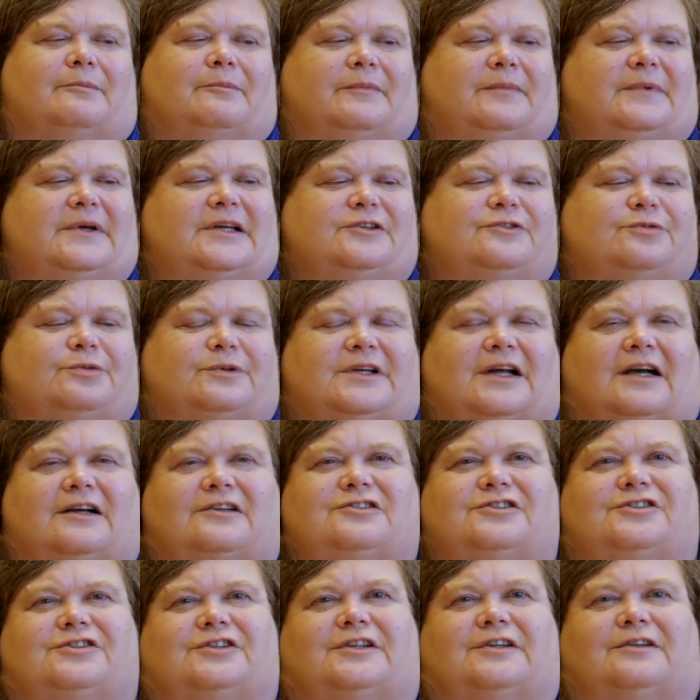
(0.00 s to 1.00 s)

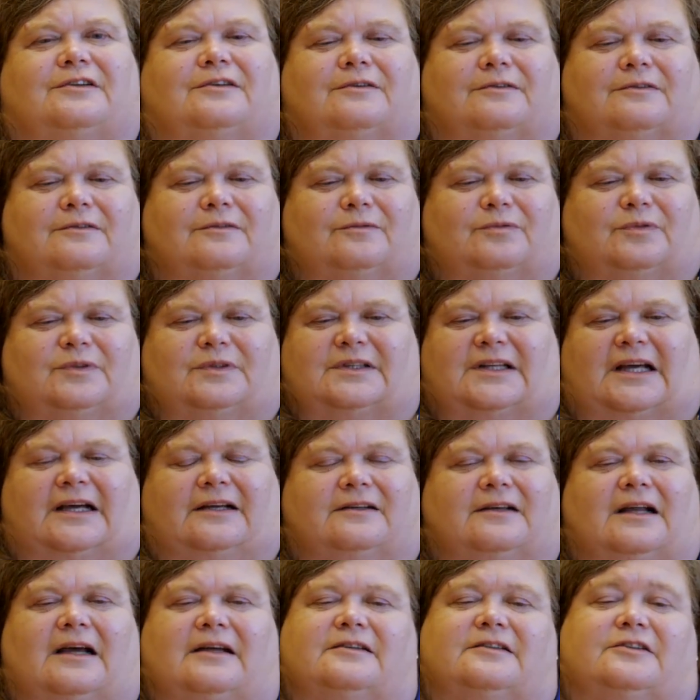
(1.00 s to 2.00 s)
introduction that,
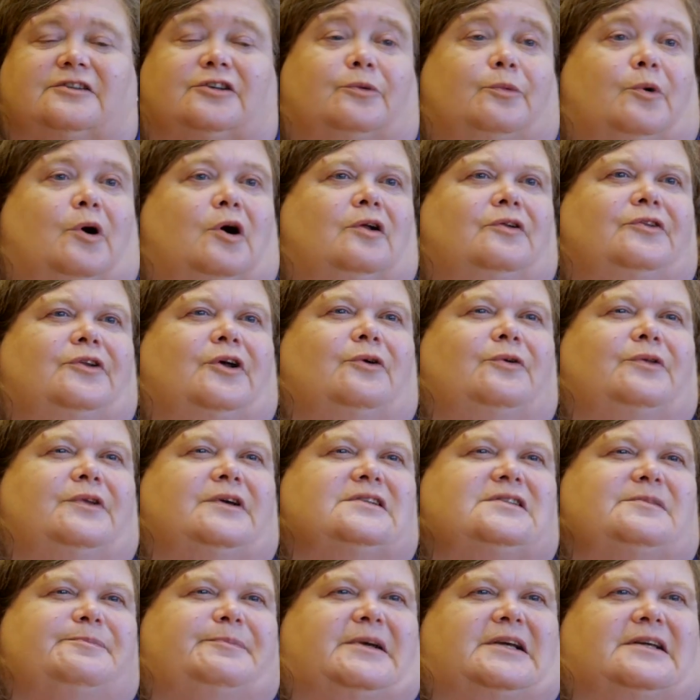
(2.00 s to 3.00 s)
and you all know
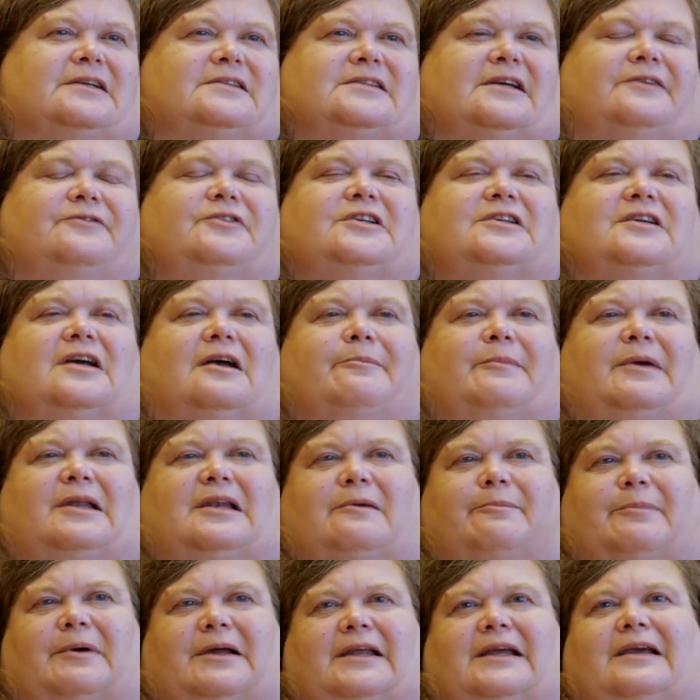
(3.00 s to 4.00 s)
this because every time
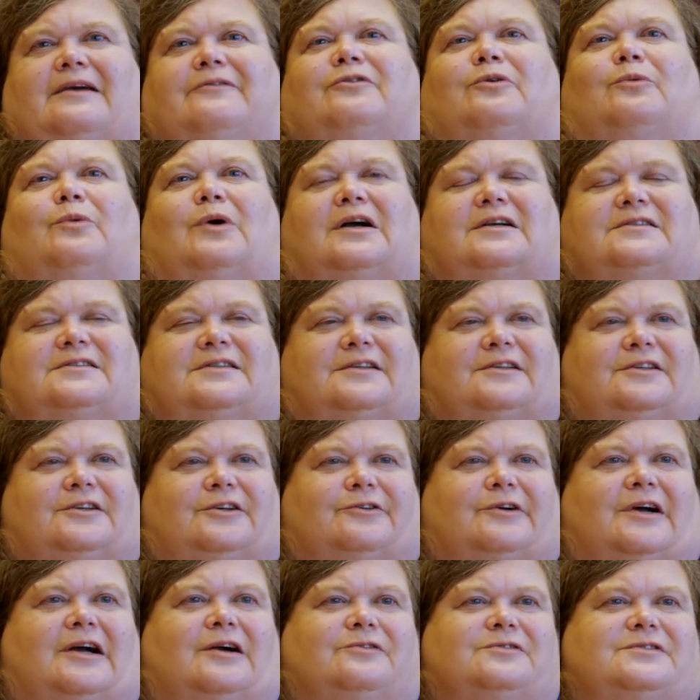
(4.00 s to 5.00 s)
anybody ever walks into
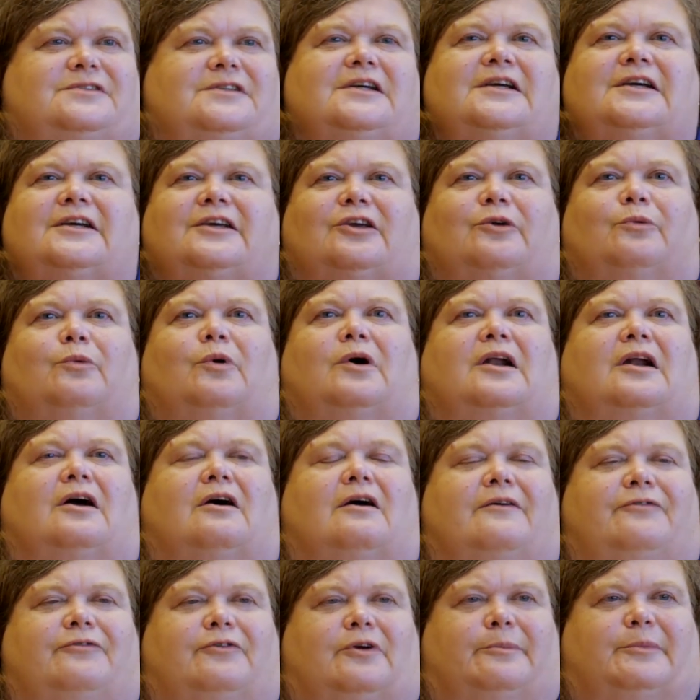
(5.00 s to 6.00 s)
your house, you want to
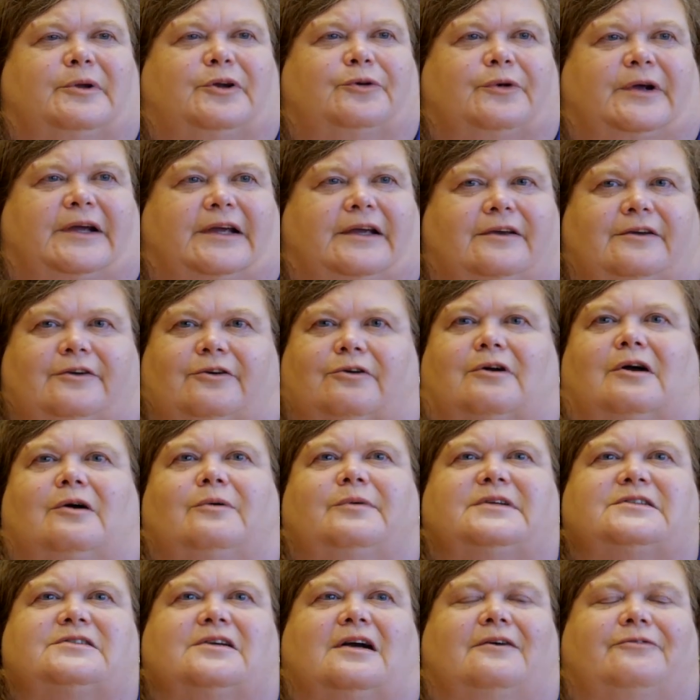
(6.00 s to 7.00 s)
offer them a drink. You're
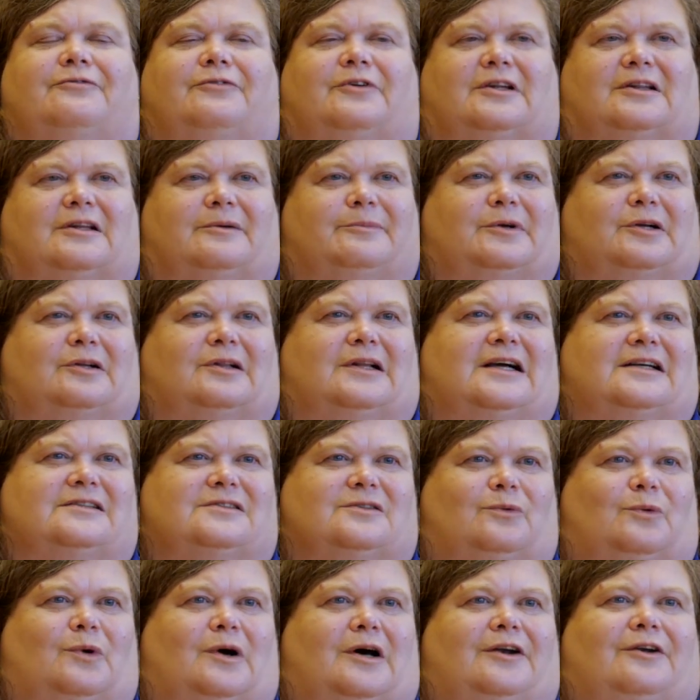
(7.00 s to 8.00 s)
always offering them a glass
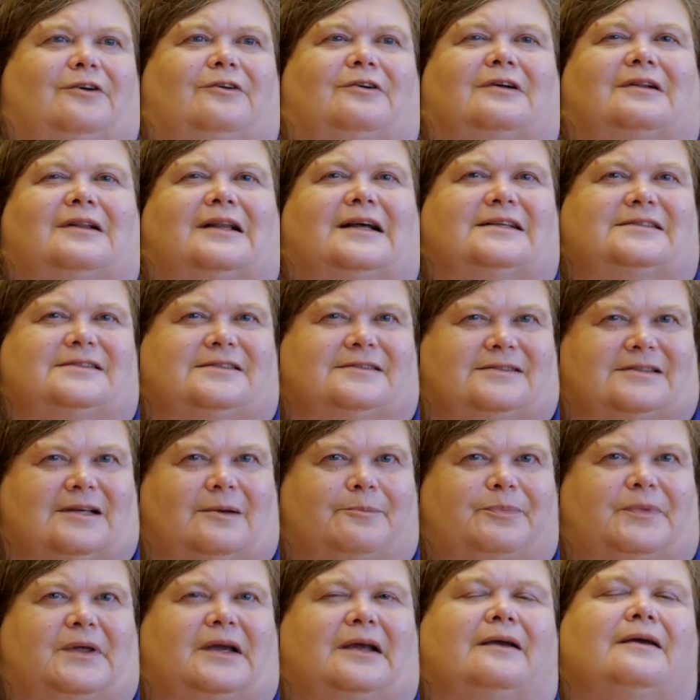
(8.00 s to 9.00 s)
of water or a glass of
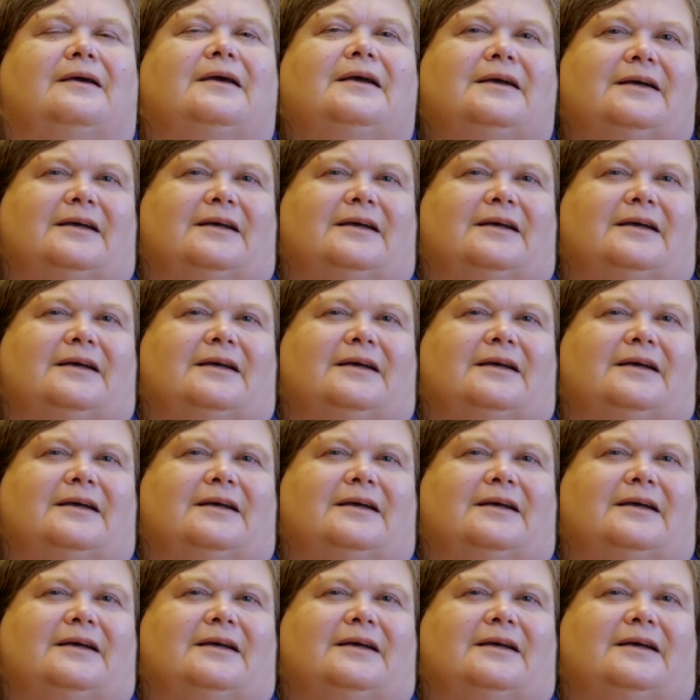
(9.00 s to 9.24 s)
something.